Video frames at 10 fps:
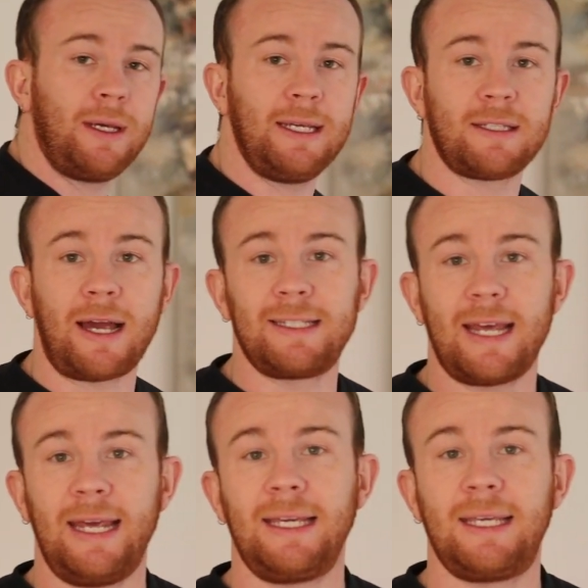is I
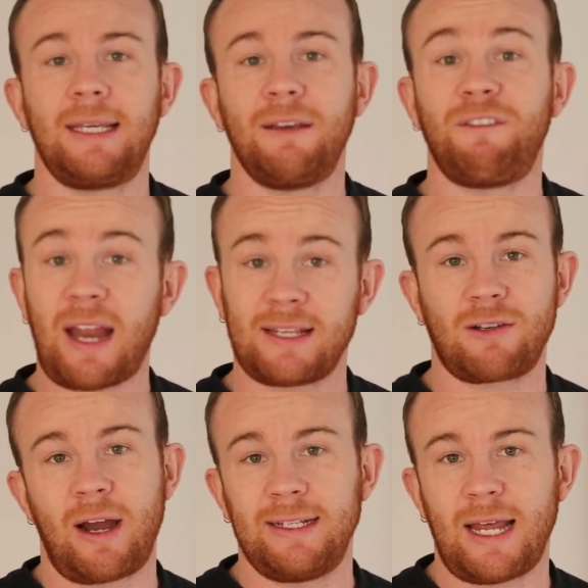take
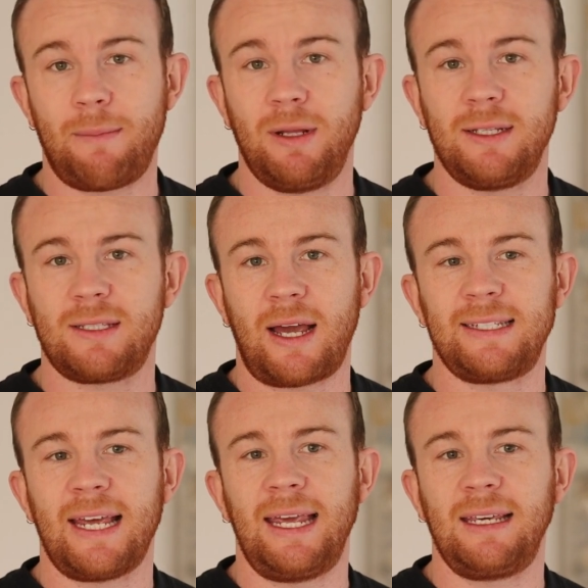finasteride tablets. I
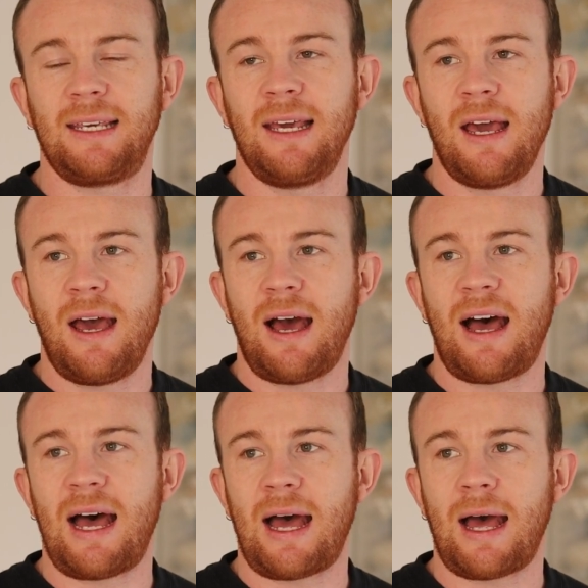take
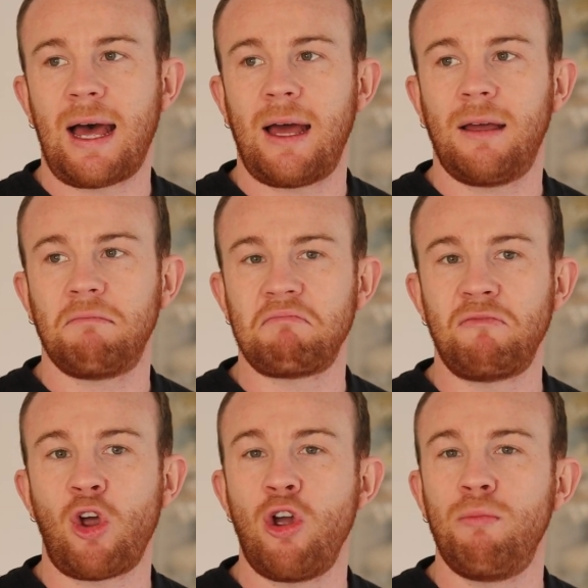
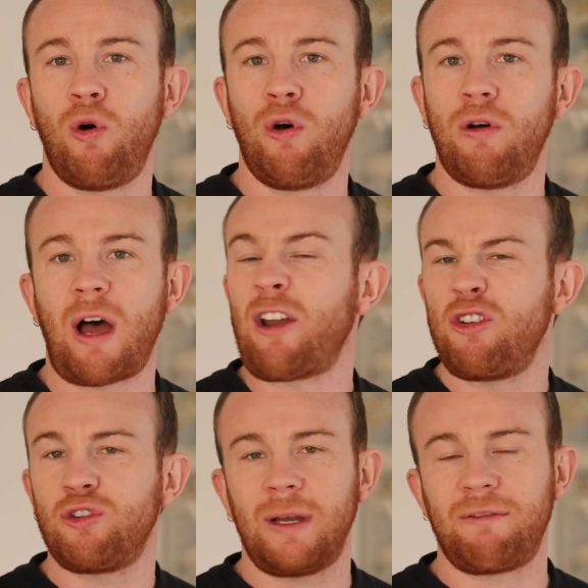no more, I
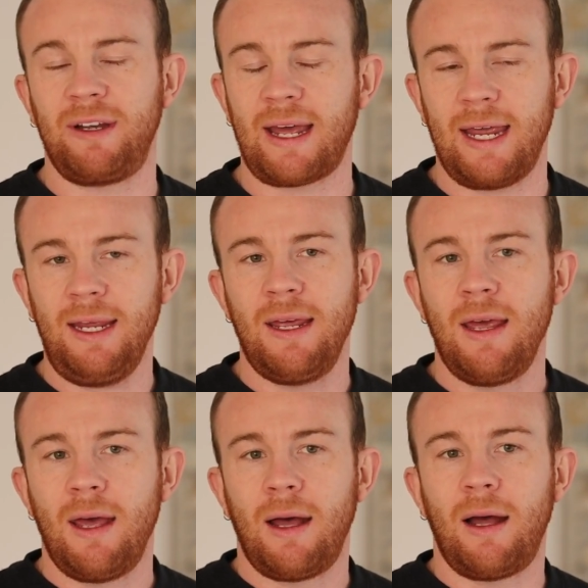don't do it every day,
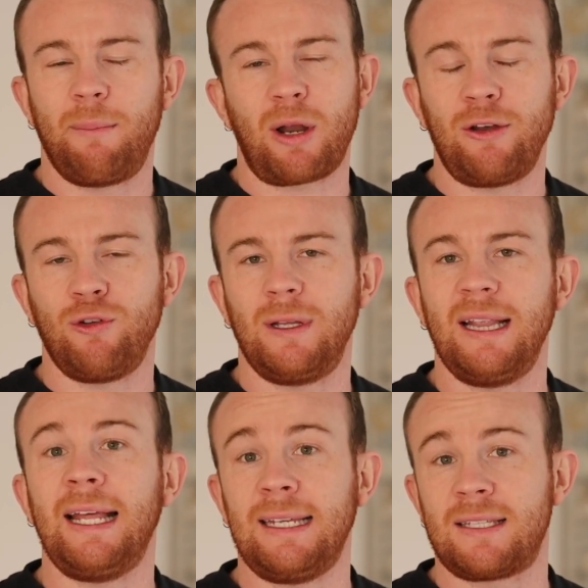but I do at
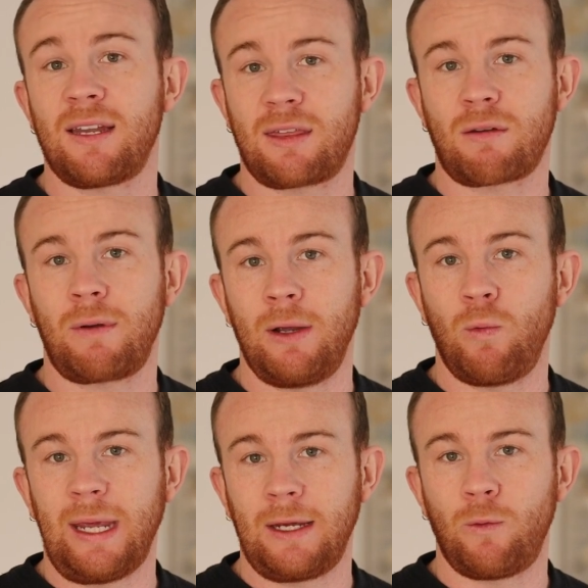least 3 a
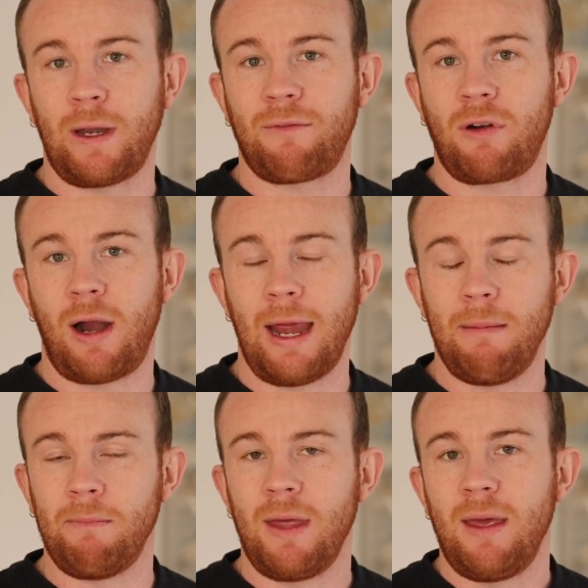week whenever
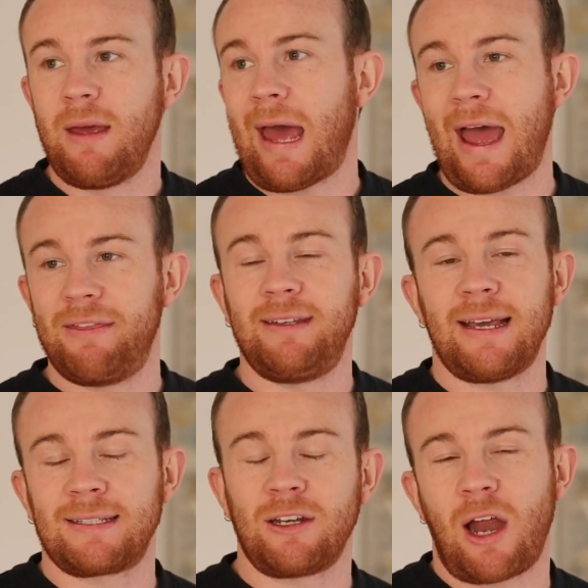I'm at the
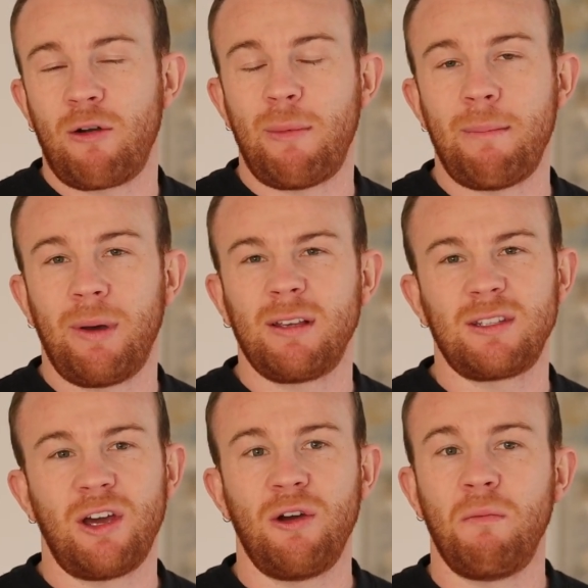desk and I remember.
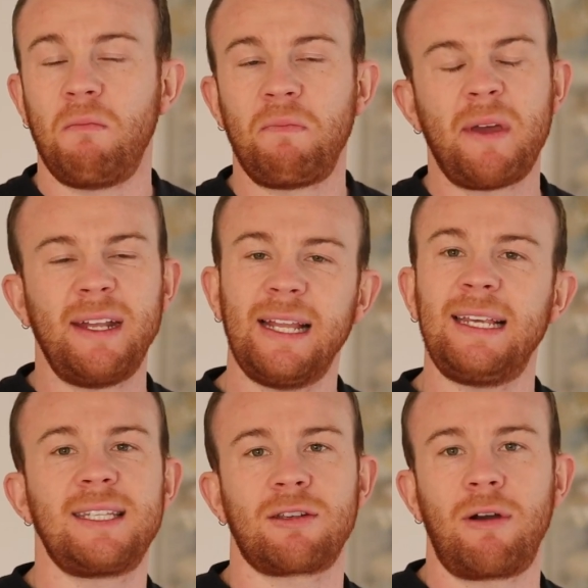So at
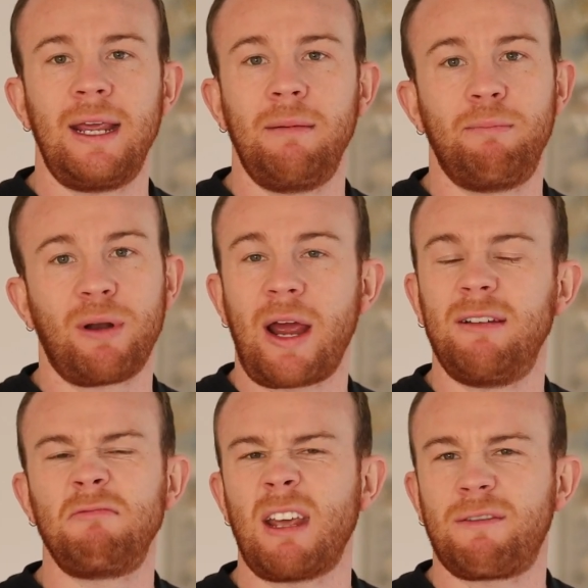least 3, but I
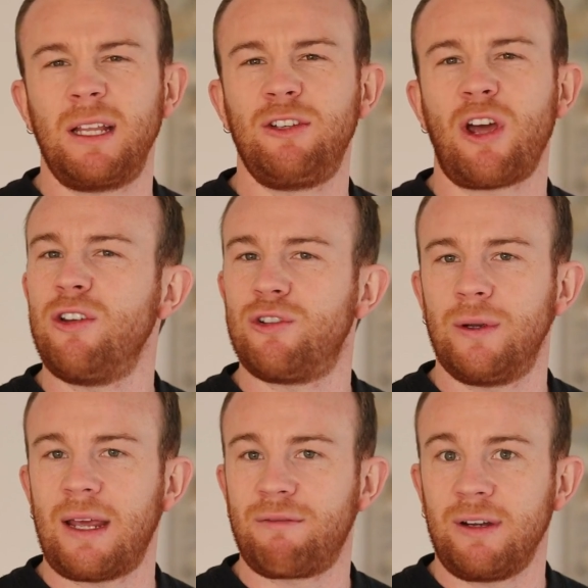definitely don't do
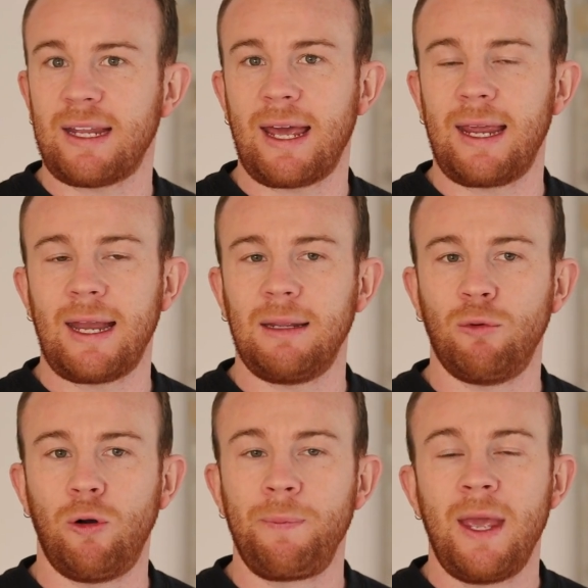it every day
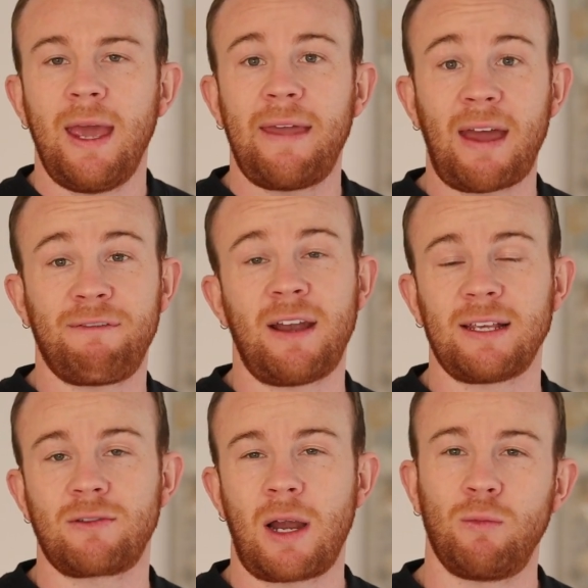anymore. And that
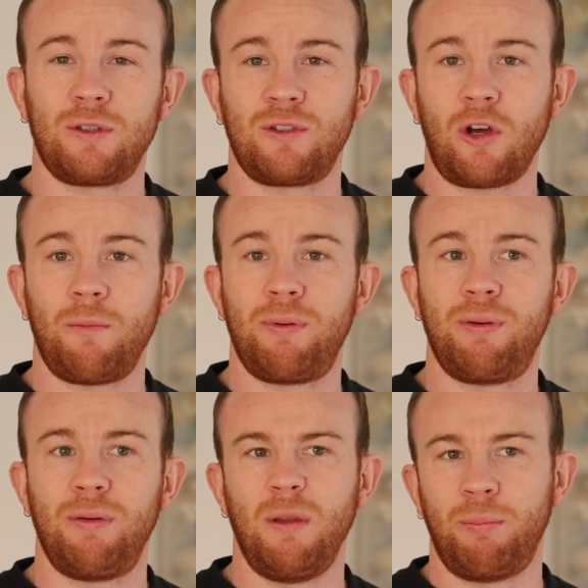finasteride will stop
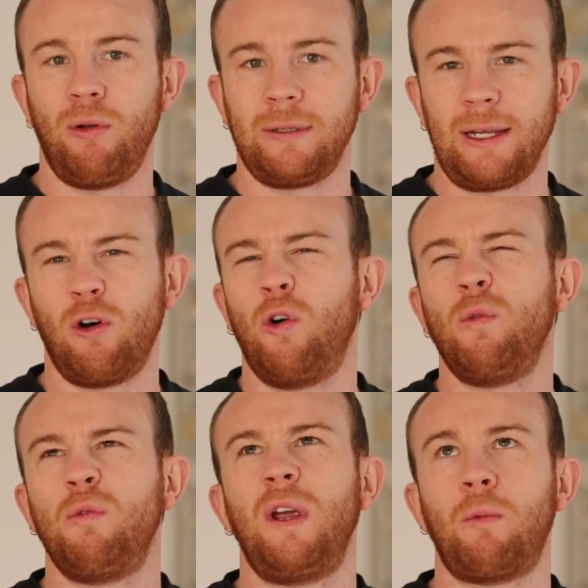the balding,
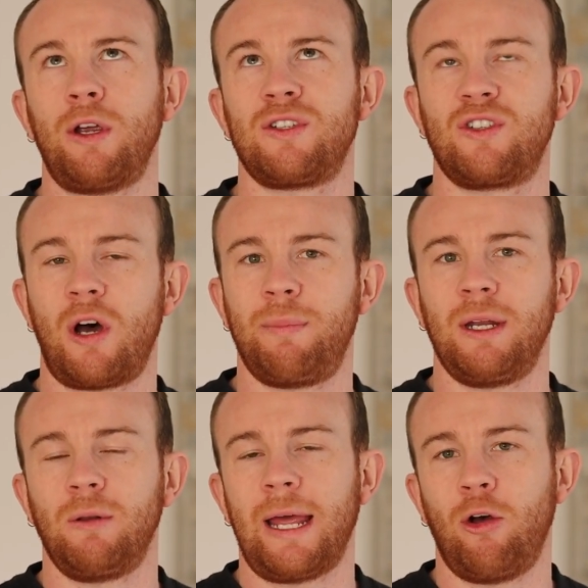or it won't stop, but
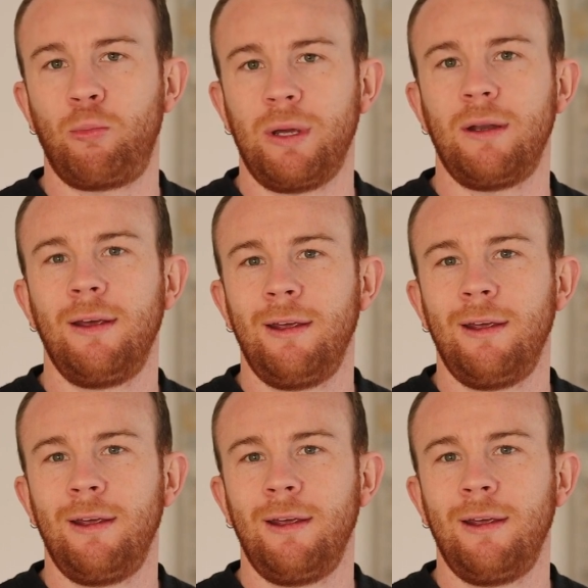it'll help it